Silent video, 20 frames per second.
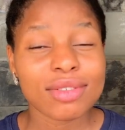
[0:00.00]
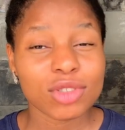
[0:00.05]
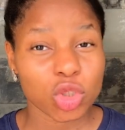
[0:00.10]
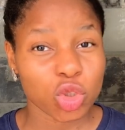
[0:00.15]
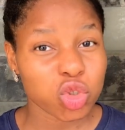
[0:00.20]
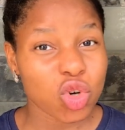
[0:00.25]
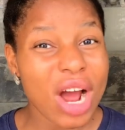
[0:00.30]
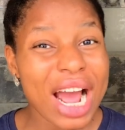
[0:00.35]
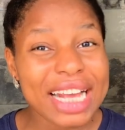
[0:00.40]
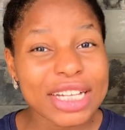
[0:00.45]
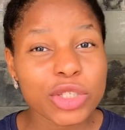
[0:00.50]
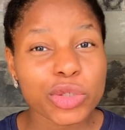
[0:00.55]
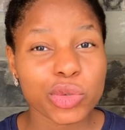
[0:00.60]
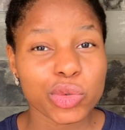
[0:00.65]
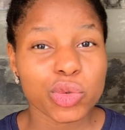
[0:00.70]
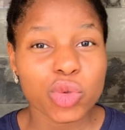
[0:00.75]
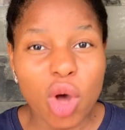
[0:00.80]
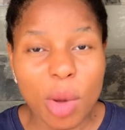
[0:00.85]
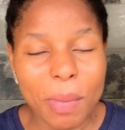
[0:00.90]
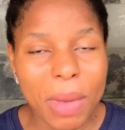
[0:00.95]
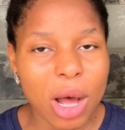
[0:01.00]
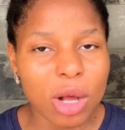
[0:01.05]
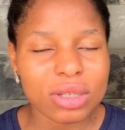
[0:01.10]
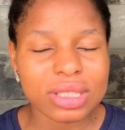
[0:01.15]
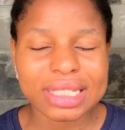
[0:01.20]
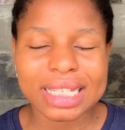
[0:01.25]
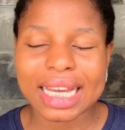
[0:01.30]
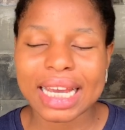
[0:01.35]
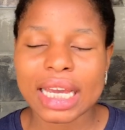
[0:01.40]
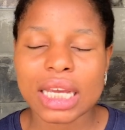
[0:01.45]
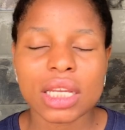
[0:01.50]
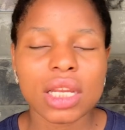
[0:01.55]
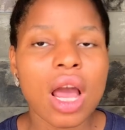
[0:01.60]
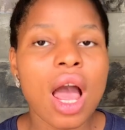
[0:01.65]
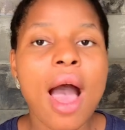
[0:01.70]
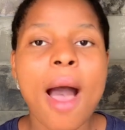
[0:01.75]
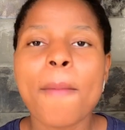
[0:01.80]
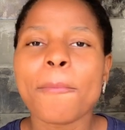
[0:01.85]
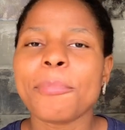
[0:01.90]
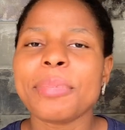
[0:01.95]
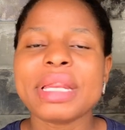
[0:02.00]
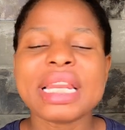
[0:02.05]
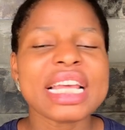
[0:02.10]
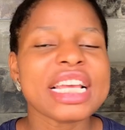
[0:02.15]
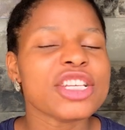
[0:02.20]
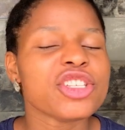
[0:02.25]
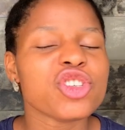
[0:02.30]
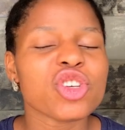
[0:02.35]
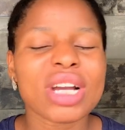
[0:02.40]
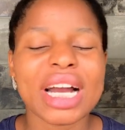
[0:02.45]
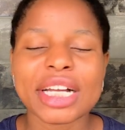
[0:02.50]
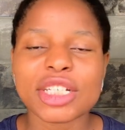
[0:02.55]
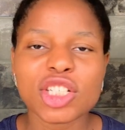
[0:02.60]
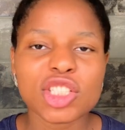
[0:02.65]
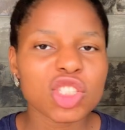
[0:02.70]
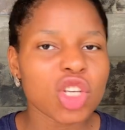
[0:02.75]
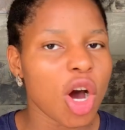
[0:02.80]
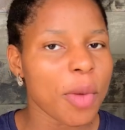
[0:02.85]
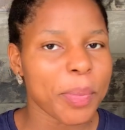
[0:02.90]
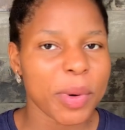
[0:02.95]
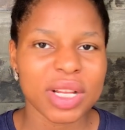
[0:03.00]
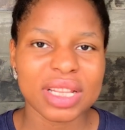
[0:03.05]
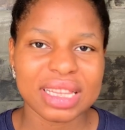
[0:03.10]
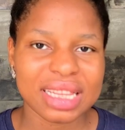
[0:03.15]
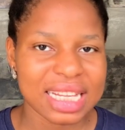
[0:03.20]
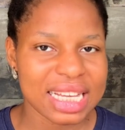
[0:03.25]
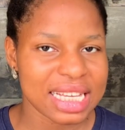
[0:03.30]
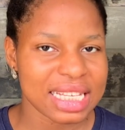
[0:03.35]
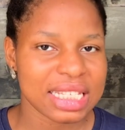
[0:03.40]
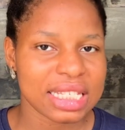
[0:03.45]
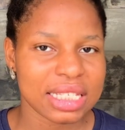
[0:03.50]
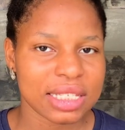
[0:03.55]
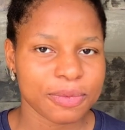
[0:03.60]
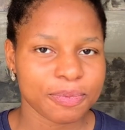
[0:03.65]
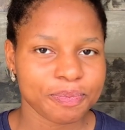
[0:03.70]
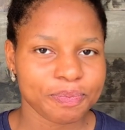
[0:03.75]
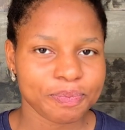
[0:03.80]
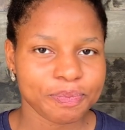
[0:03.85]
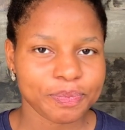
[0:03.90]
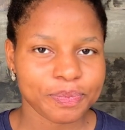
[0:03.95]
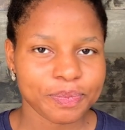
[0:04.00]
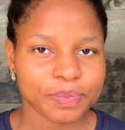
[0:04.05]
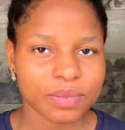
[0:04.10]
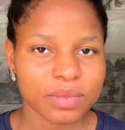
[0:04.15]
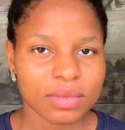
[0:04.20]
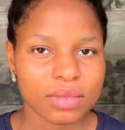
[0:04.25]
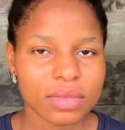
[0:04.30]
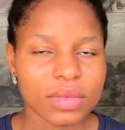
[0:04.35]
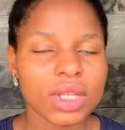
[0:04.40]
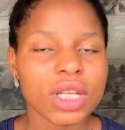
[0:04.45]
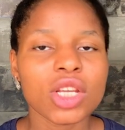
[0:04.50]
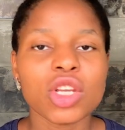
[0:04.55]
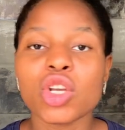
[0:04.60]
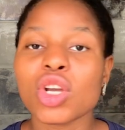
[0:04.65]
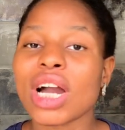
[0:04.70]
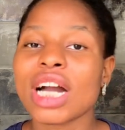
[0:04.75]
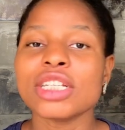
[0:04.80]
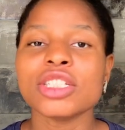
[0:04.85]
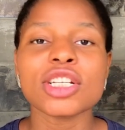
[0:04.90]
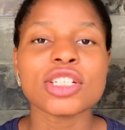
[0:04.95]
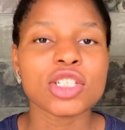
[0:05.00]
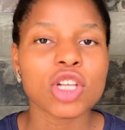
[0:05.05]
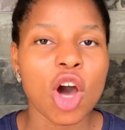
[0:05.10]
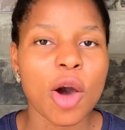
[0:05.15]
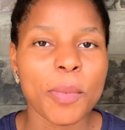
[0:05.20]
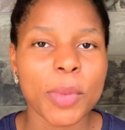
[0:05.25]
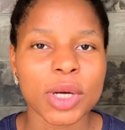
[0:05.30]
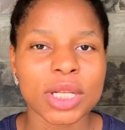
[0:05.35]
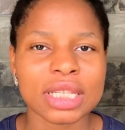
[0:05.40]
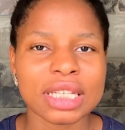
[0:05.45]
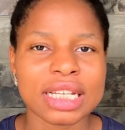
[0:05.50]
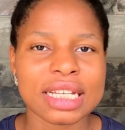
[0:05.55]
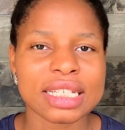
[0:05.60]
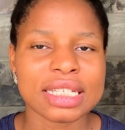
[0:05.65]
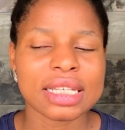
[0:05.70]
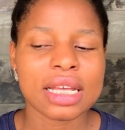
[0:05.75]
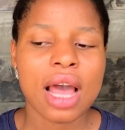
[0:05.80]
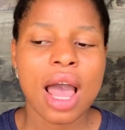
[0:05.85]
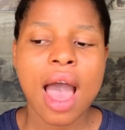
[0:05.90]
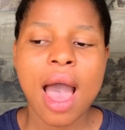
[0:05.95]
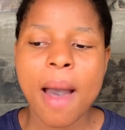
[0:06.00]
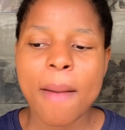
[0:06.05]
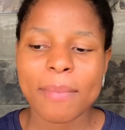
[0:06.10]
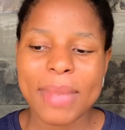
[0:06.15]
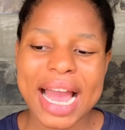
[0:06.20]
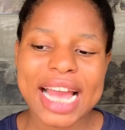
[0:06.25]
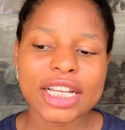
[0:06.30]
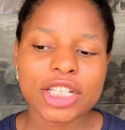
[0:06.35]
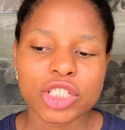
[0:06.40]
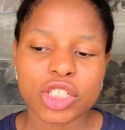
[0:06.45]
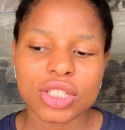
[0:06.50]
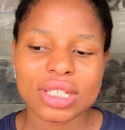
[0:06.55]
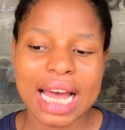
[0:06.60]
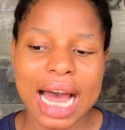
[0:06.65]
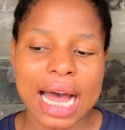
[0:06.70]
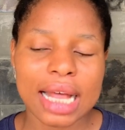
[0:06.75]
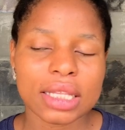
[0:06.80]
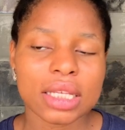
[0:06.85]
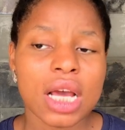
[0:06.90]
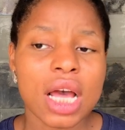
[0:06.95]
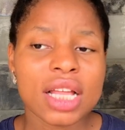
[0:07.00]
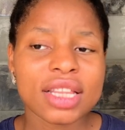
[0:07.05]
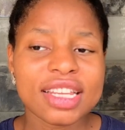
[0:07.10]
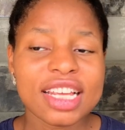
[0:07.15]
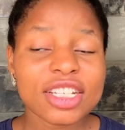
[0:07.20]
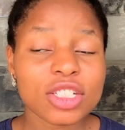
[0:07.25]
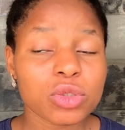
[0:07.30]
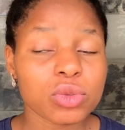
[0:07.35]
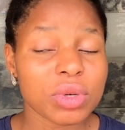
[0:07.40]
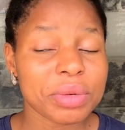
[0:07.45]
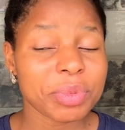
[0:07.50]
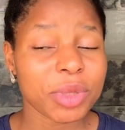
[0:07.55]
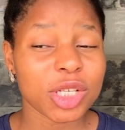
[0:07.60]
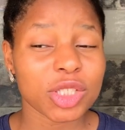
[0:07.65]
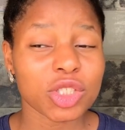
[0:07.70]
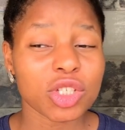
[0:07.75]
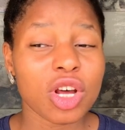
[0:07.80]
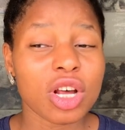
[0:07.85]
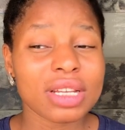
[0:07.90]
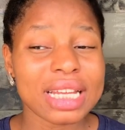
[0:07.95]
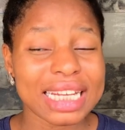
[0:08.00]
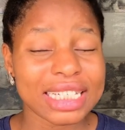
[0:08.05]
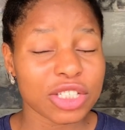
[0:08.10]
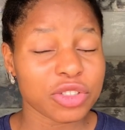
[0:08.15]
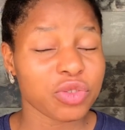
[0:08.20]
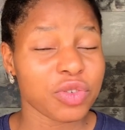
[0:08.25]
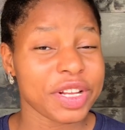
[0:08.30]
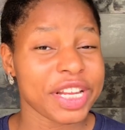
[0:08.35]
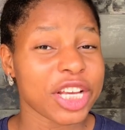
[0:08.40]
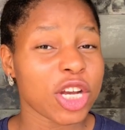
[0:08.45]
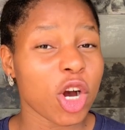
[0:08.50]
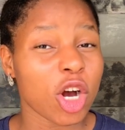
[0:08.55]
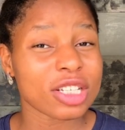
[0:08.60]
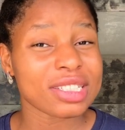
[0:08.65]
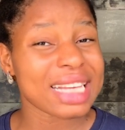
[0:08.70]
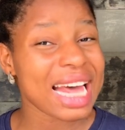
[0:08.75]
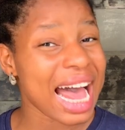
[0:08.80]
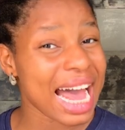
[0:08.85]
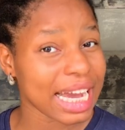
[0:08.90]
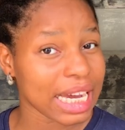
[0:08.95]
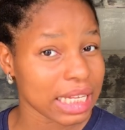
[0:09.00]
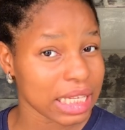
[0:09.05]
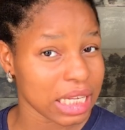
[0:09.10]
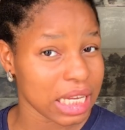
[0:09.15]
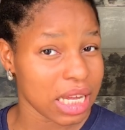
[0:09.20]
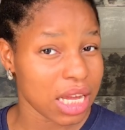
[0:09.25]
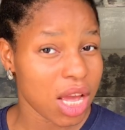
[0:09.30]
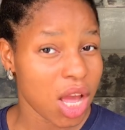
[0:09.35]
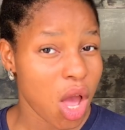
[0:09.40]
dry to normal skin, please, you can just hop on this. You can just hop on this. Mind you that this cream does not necessarily cause acne.